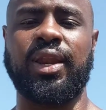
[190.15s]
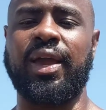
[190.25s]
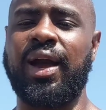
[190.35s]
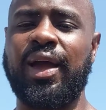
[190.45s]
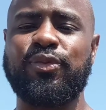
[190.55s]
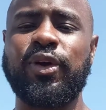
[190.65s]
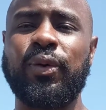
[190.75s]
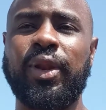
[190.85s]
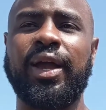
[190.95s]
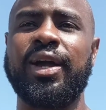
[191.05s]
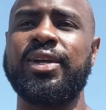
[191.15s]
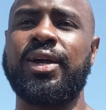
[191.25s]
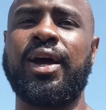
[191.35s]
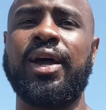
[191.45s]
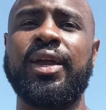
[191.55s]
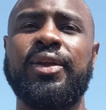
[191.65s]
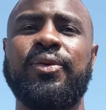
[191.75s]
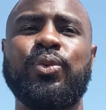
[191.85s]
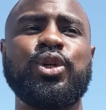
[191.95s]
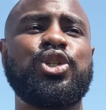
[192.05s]
Like, I felt like I
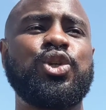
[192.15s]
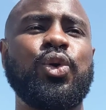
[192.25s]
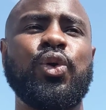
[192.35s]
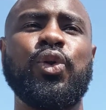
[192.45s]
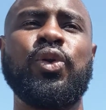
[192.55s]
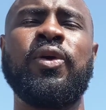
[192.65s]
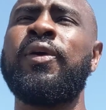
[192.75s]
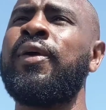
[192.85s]
was shown